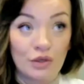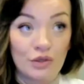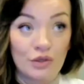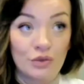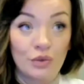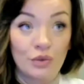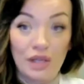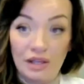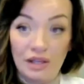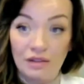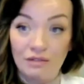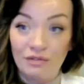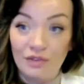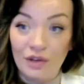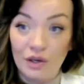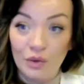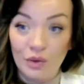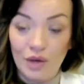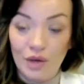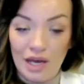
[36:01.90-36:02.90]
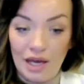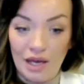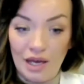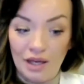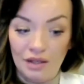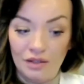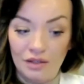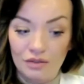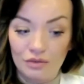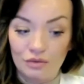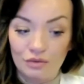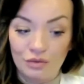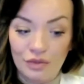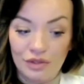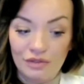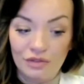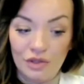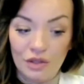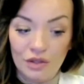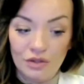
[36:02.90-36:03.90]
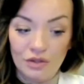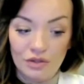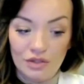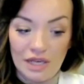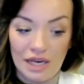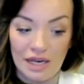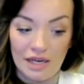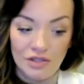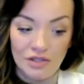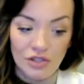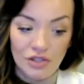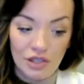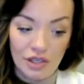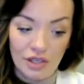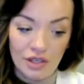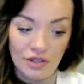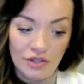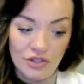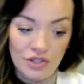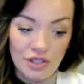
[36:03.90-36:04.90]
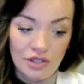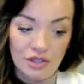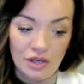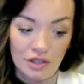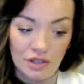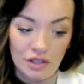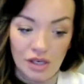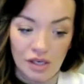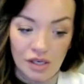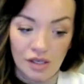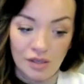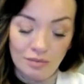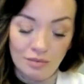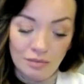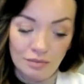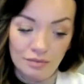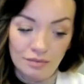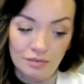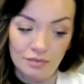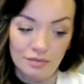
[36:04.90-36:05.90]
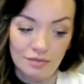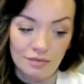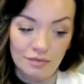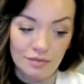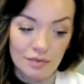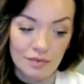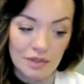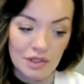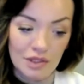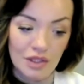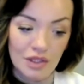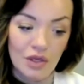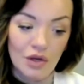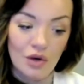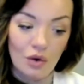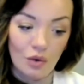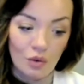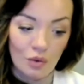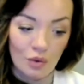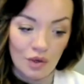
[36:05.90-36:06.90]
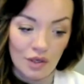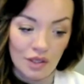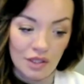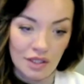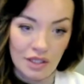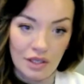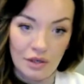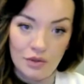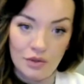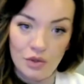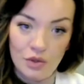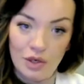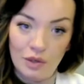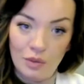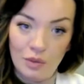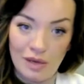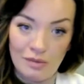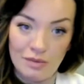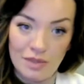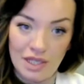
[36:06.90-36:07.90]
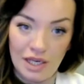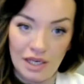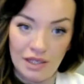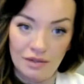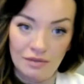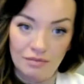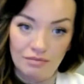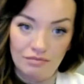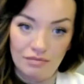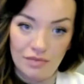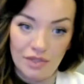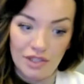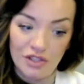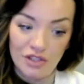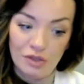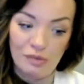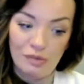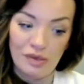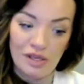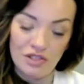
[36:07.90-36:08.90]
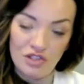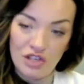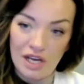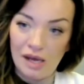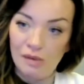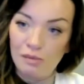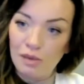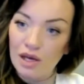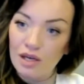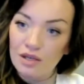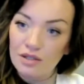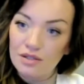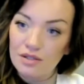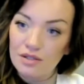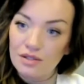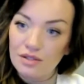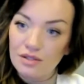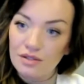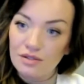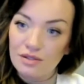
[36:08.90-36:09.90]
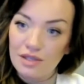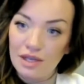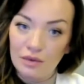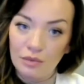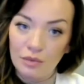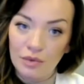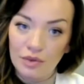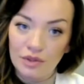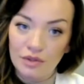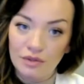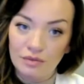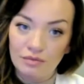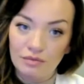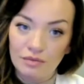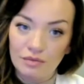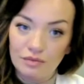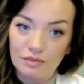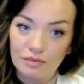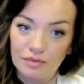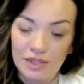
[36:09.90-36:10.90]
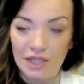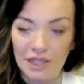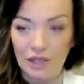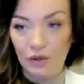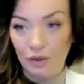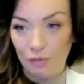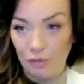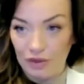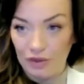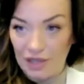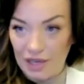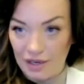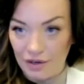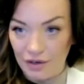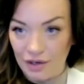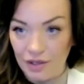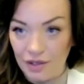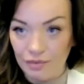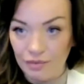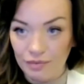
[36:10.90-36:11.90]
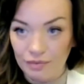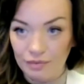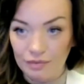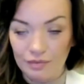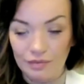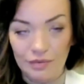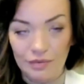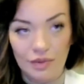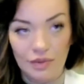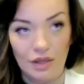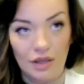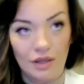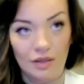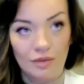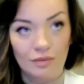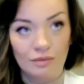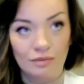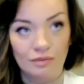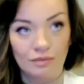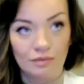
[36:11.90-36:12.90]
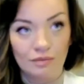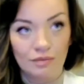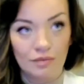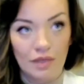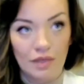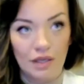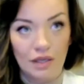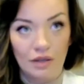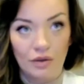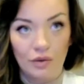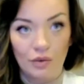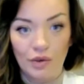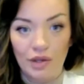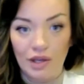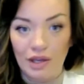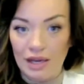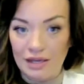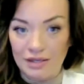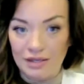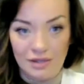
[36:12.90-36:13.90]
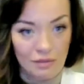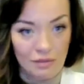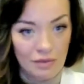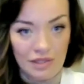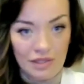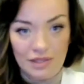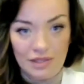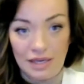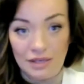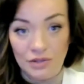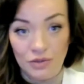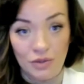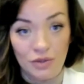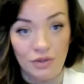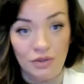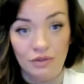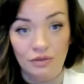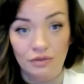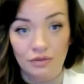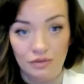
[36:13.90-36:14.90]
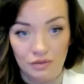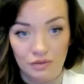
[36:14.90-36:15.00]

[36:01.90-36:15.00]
can do info@revolt-energy.com or go to our website. There should be a chat box that will link you up with Carrie, who can get something scheduled.